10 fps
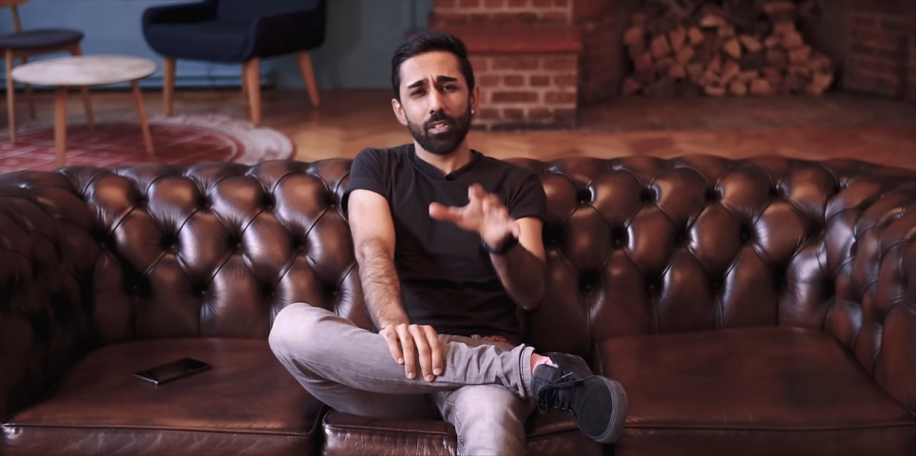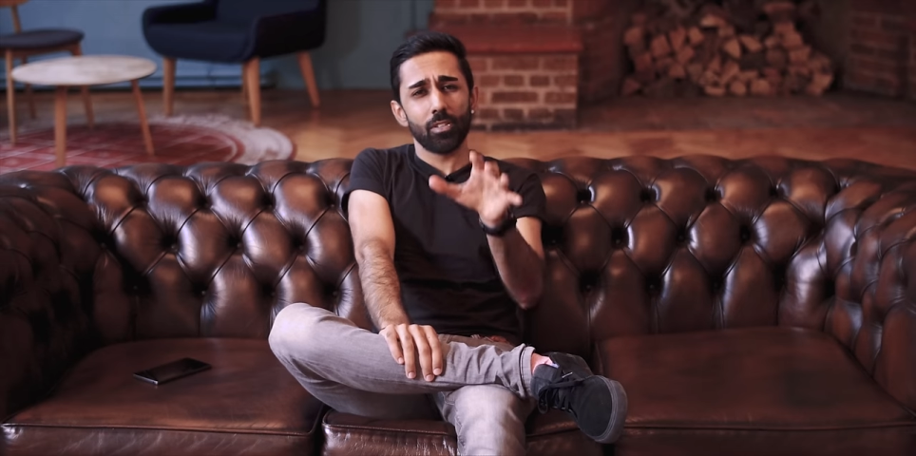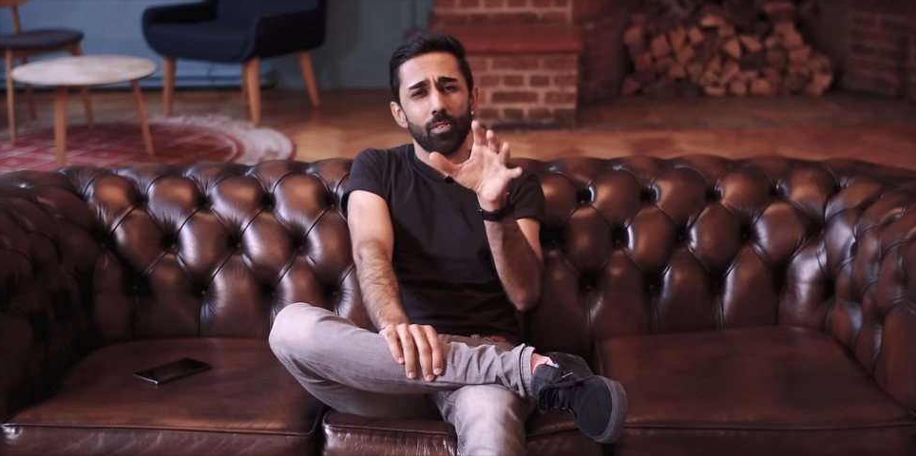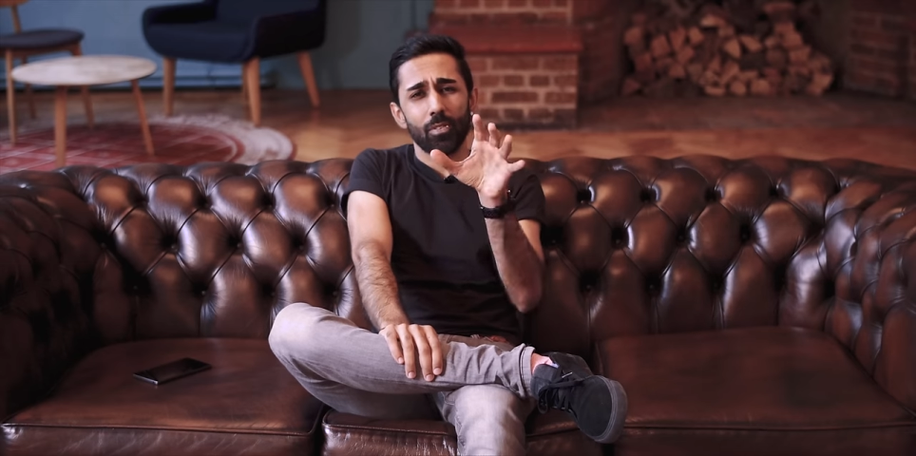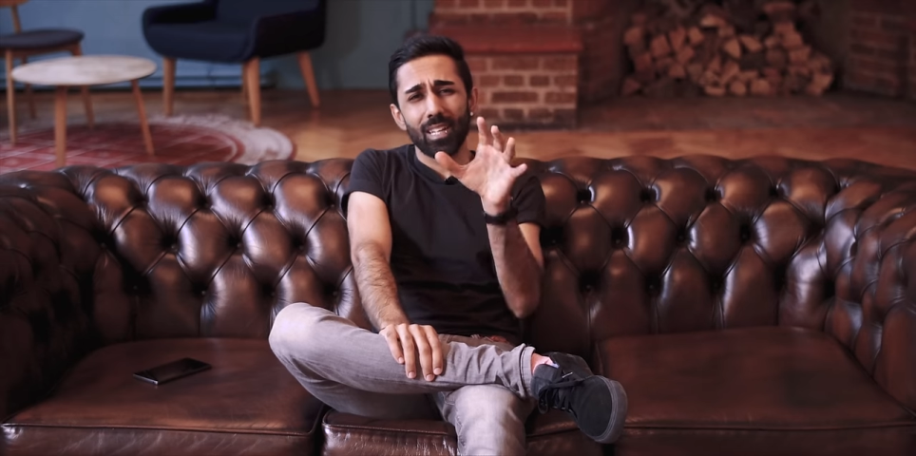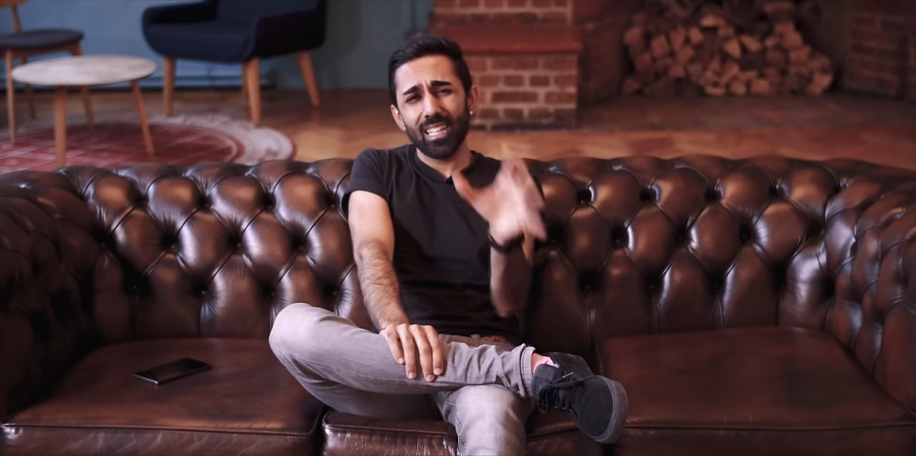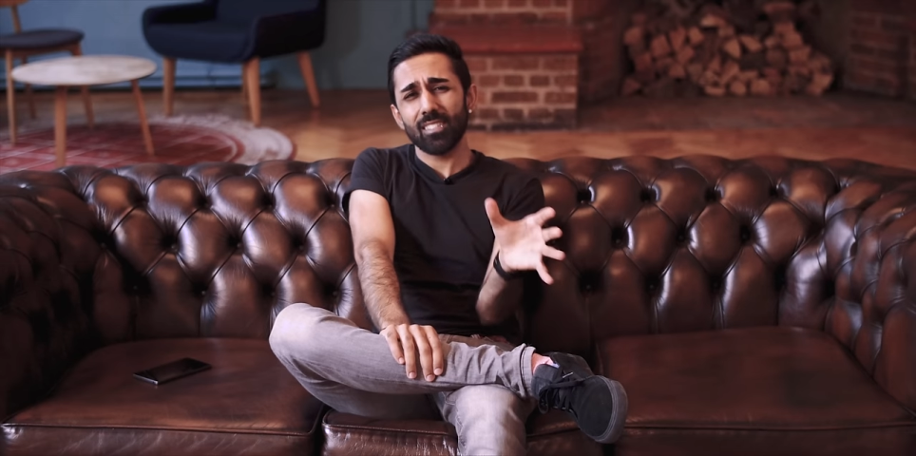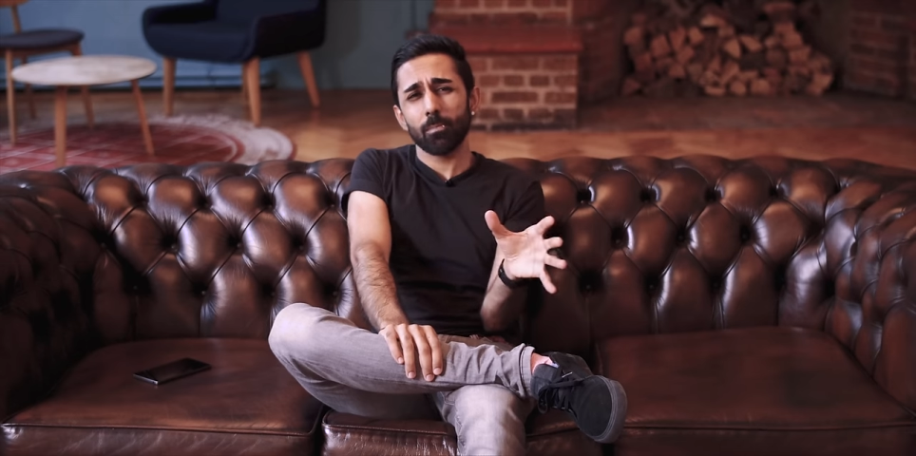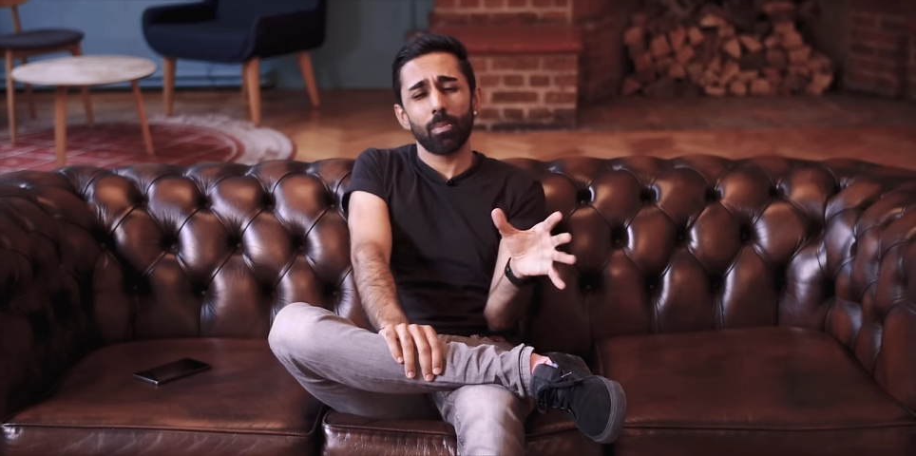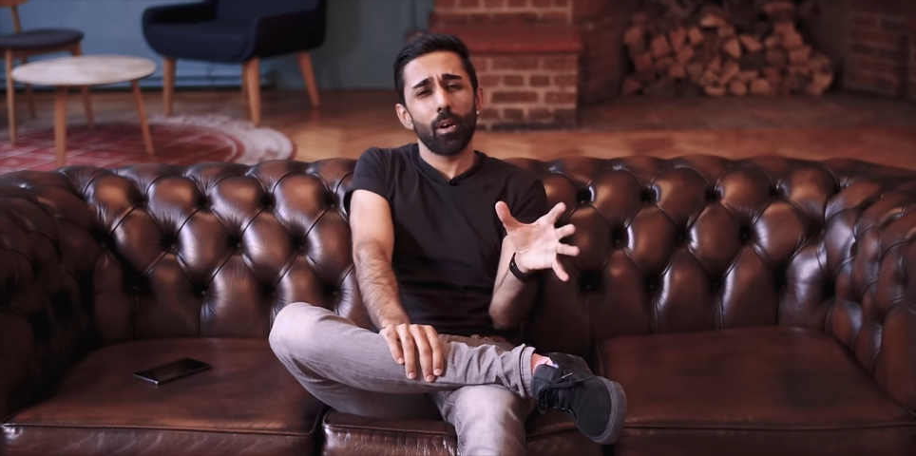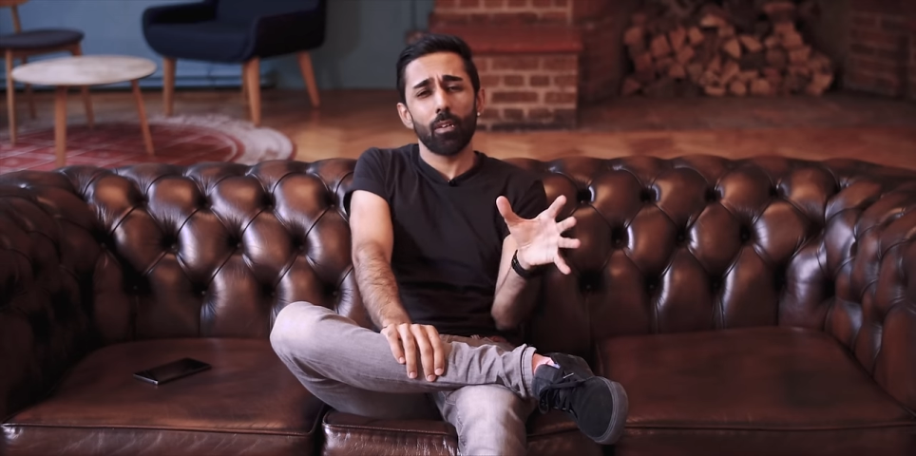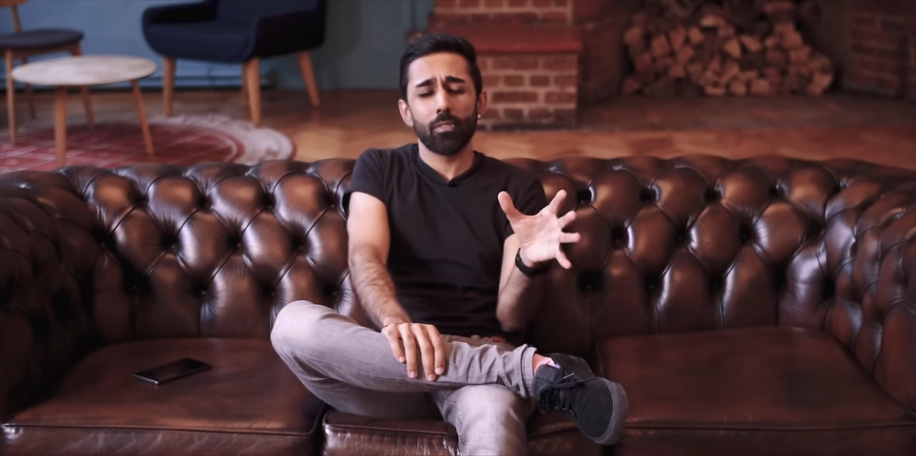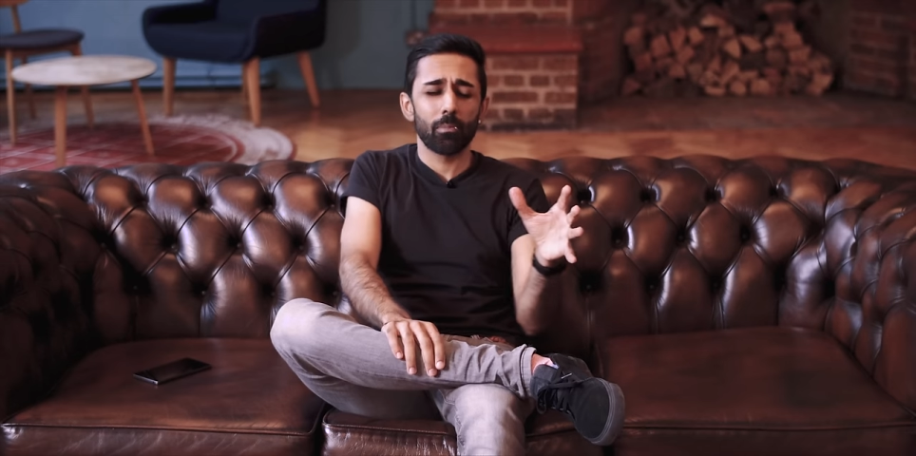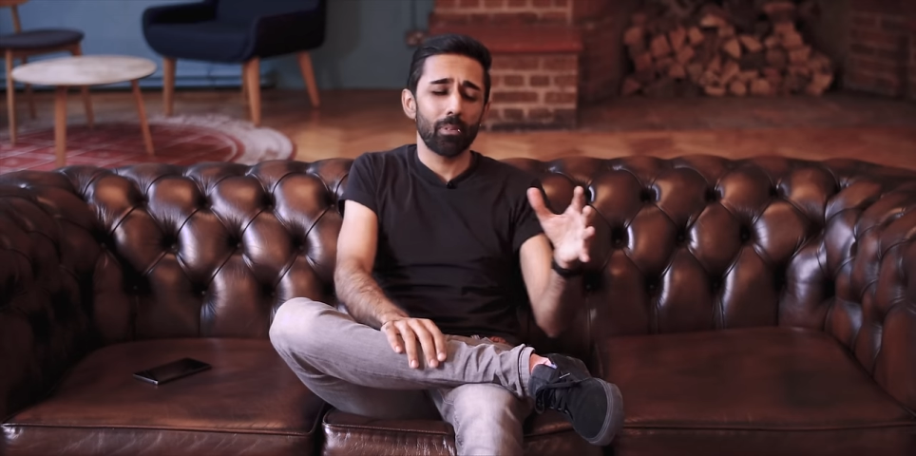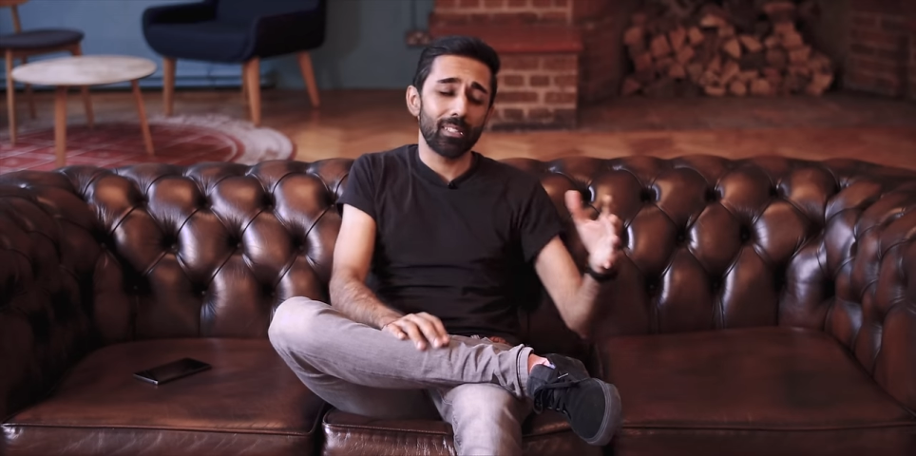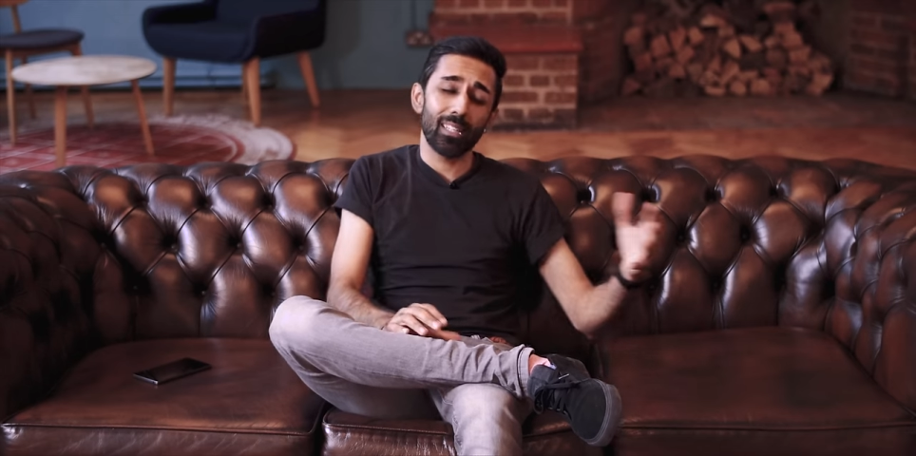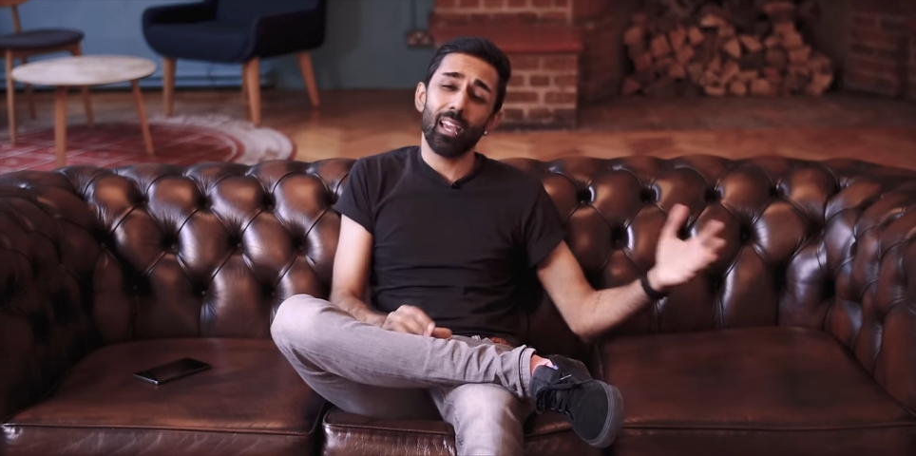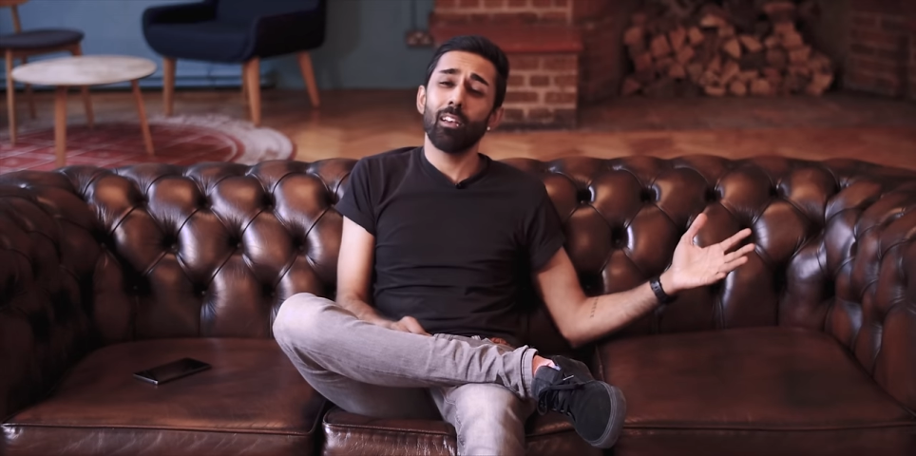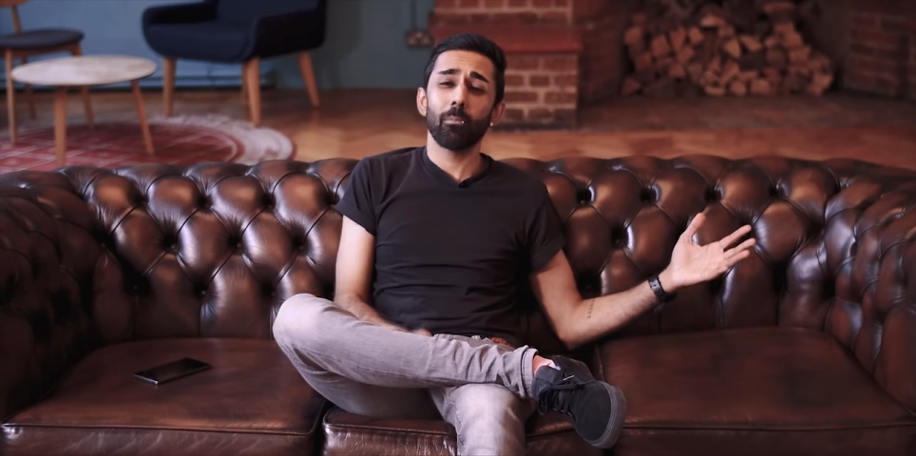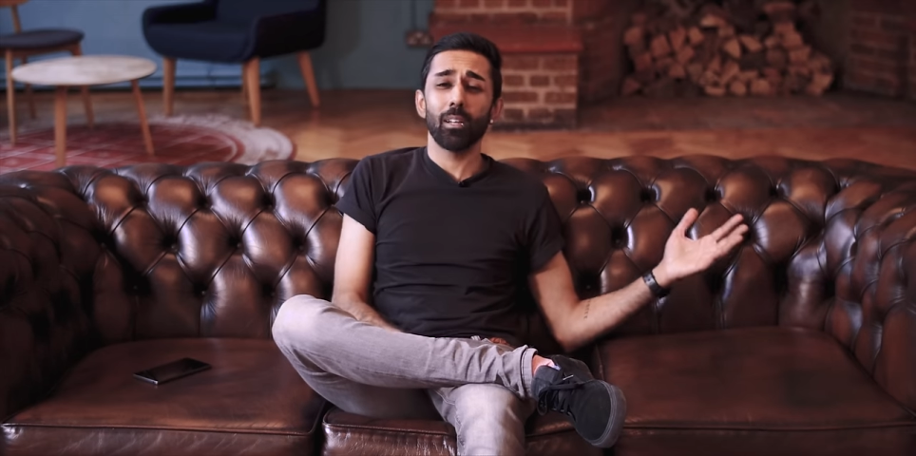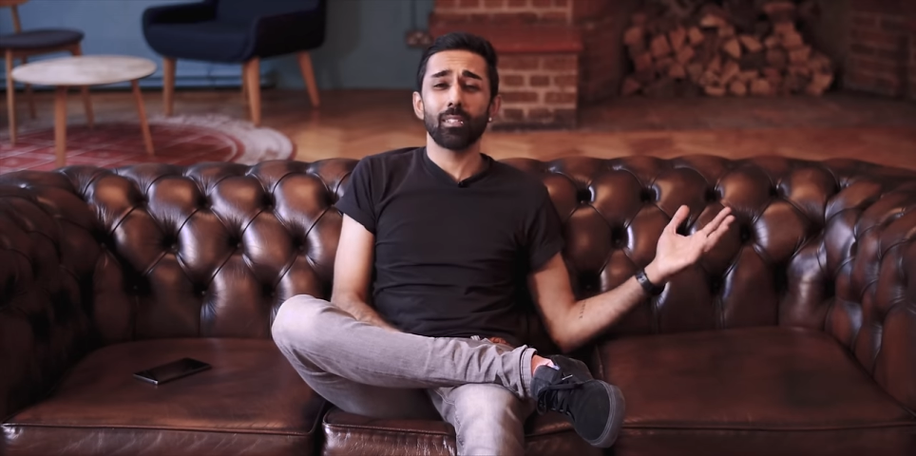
This phone isn't perfect, but damn,